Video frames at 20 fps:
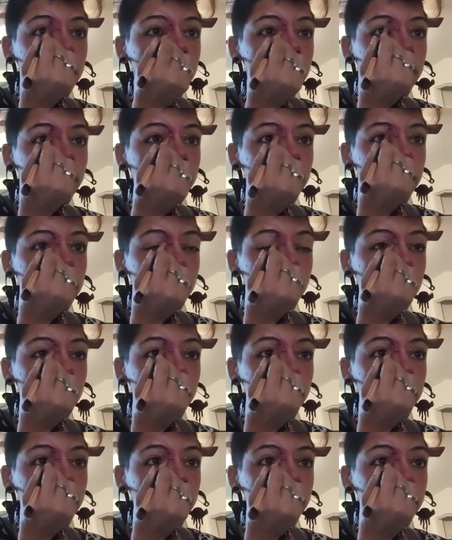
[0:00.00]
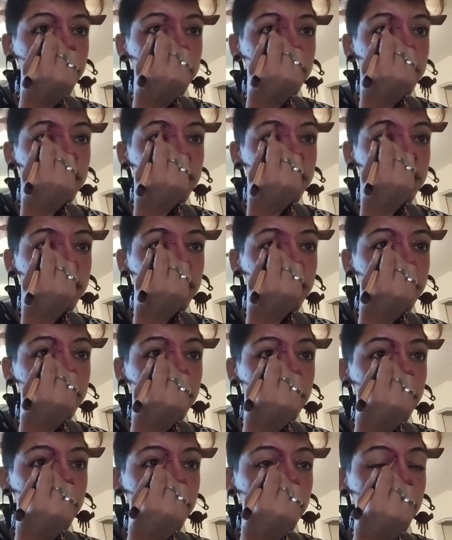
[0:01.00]
and the eyebrow like that.
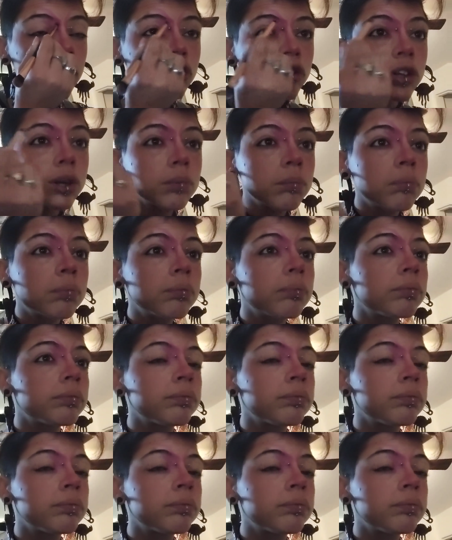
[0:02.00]
In that shape.